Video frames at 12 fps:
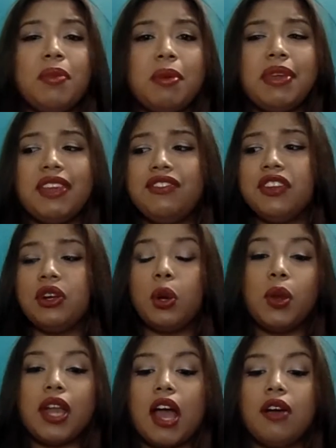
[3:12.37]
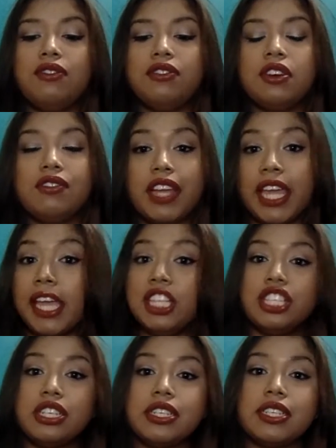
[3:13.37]
Maybe if you're going out for a
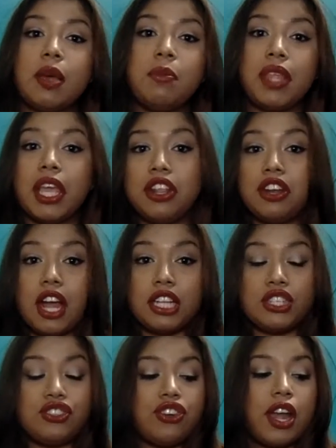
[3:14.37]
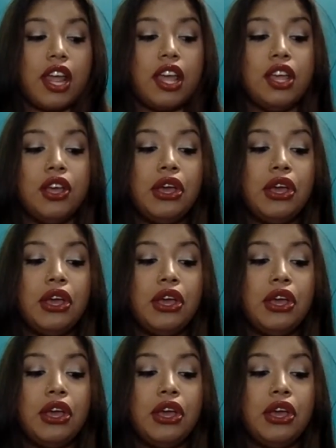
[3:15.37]
vacation or something and you're not just trying to